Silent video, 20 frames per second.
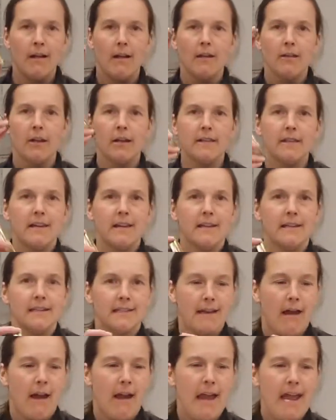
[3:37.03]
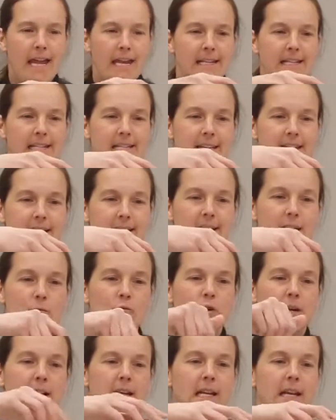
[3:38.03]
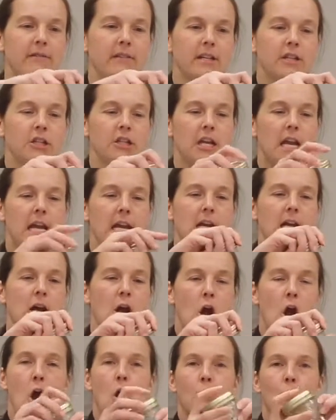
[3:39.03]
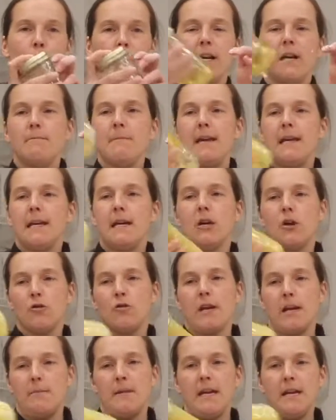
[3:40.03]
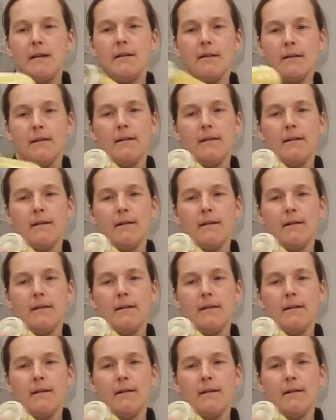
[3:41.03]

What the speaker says: Look at this, handy dandy. We're gonna give it a shake. We're gonna make it creamy.